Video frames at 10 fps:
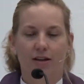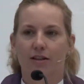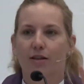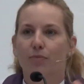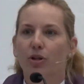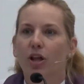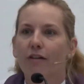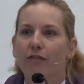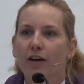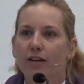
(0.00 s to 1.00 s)
the
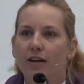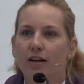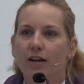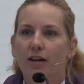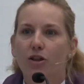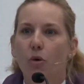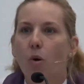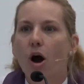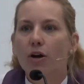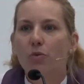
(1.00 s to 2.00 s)
beloved, the
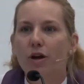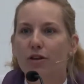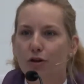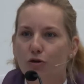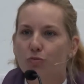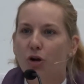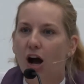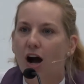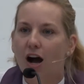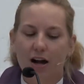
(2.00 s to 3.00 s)
one with whom
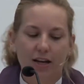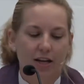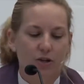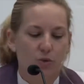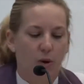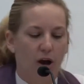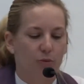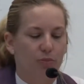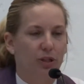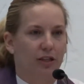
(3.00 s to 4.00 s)
God is well
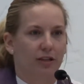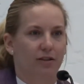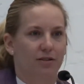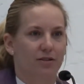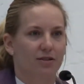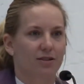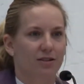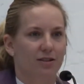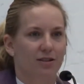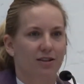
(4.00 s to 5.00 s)
pleased.
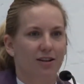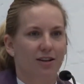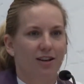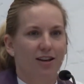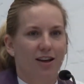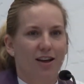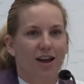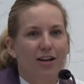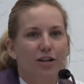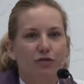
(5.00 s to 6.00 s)

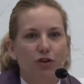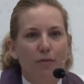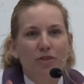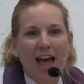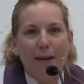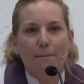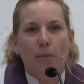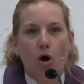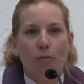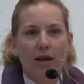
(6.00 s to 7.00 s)
And it is from that
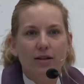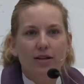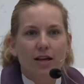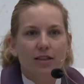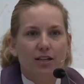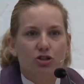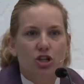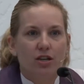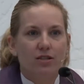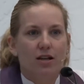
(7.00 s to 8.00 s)
moment that
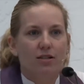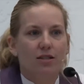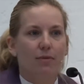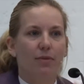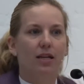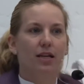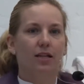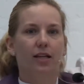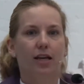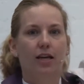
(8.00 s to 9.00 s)
Jesus
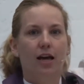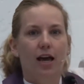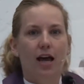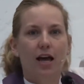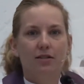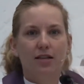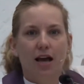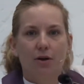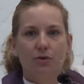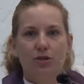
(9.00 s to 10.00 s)
immediately heads
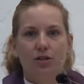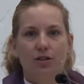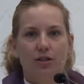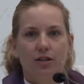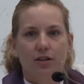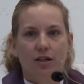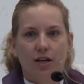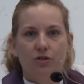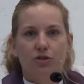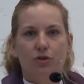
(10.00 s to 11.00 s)
out
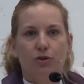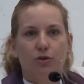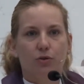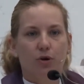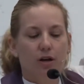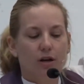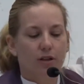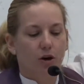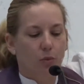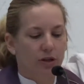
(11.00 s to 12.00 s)
into
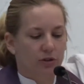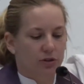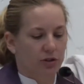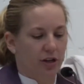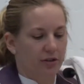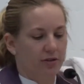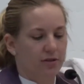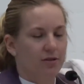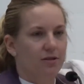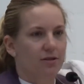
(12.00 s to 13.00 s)
the
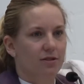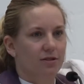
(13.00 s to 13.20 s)
wilderness